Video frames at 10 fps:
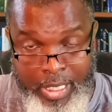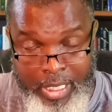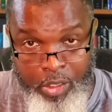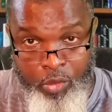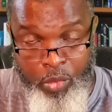
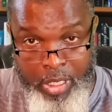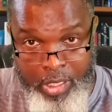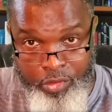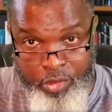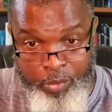hidden
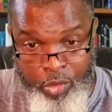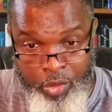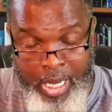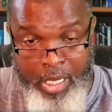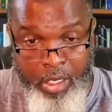wisdom. You
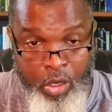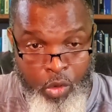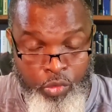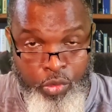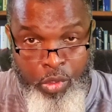got to
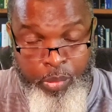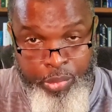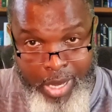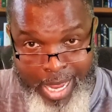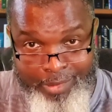go through a
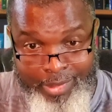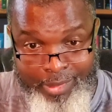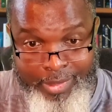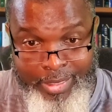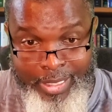
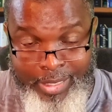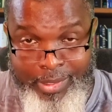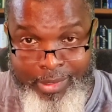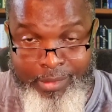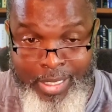process to get
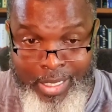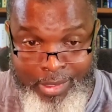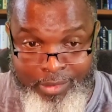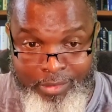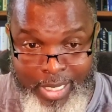this
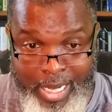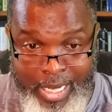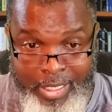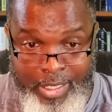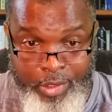
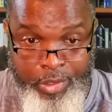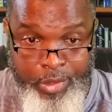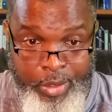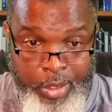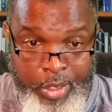understanding.
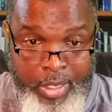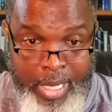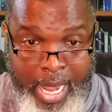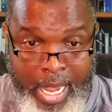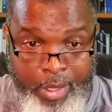
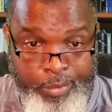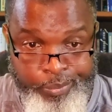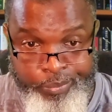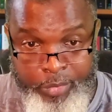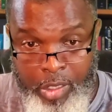Now,
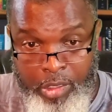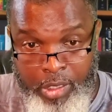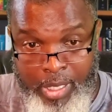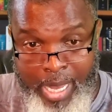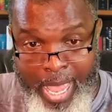
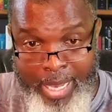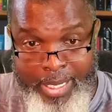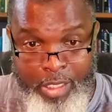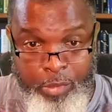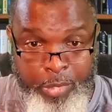the lie
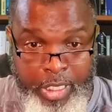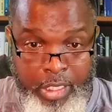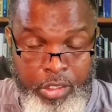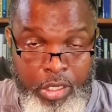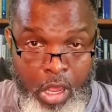that's
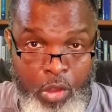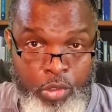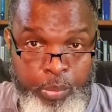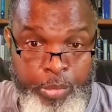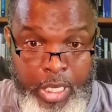being taught
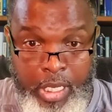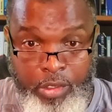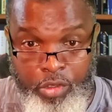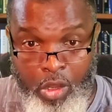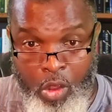
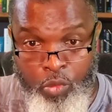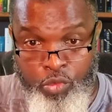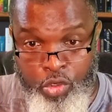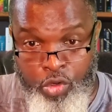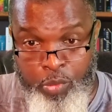depends
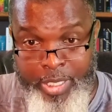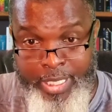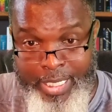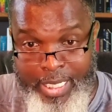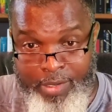on you
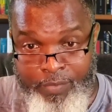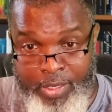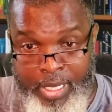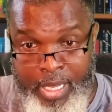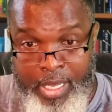
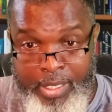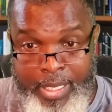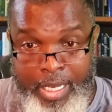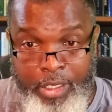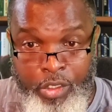believing
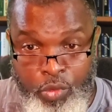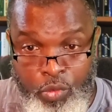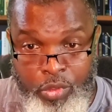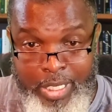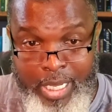that the
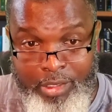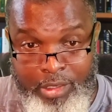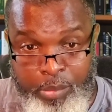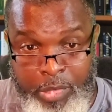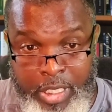New
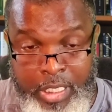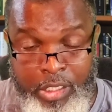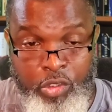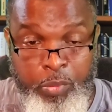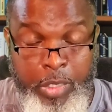Testament
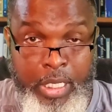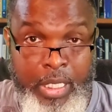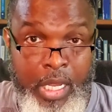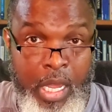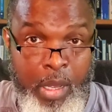is
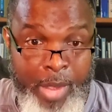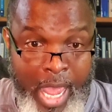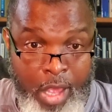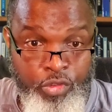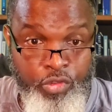speaking
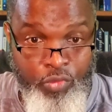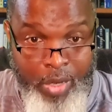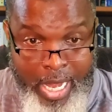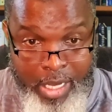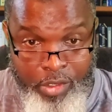about
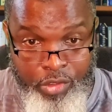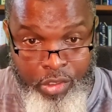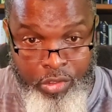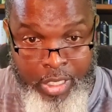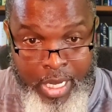
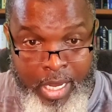strangers